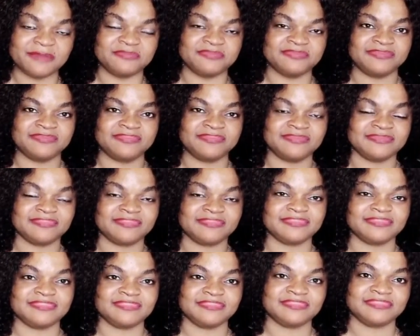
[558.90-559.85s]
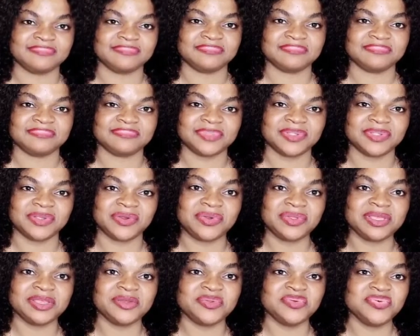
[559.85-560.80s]
This one, I know they only they
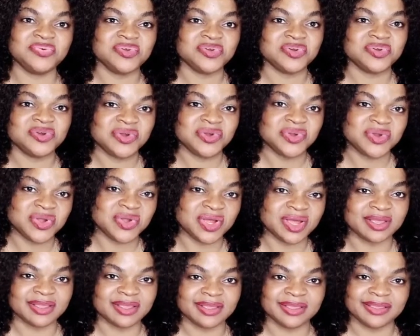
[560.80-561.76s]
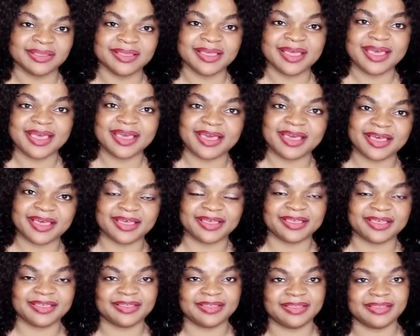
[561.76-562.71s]
talk to the only the
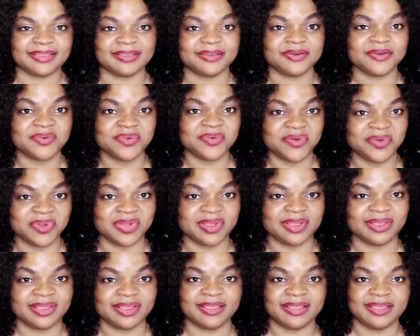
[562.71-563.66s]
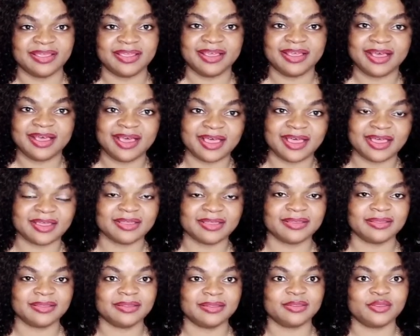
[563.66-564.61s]
girls, so because if they also
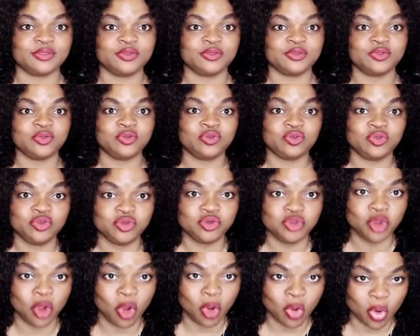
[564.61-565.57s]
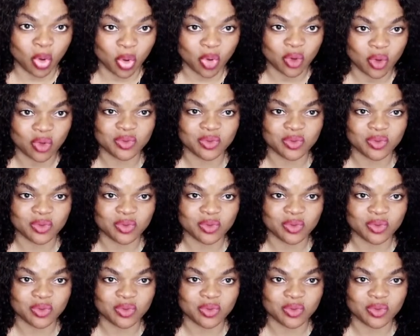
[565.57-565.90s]
they happen to the boys.